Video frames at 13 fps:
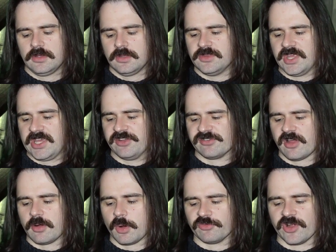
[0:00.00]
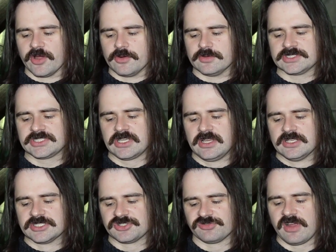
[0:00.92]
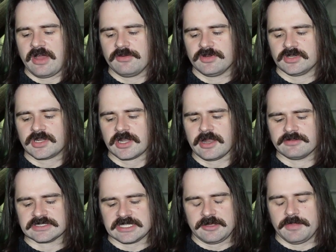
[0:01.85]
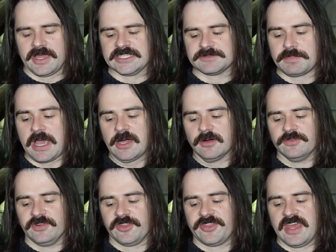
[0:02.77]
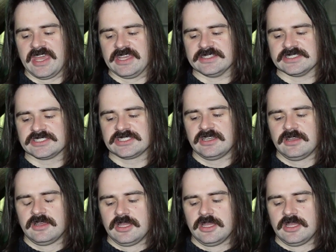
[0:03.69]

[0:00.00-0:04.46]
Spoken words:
The hero arose, surrounded closely by his powerful thanes.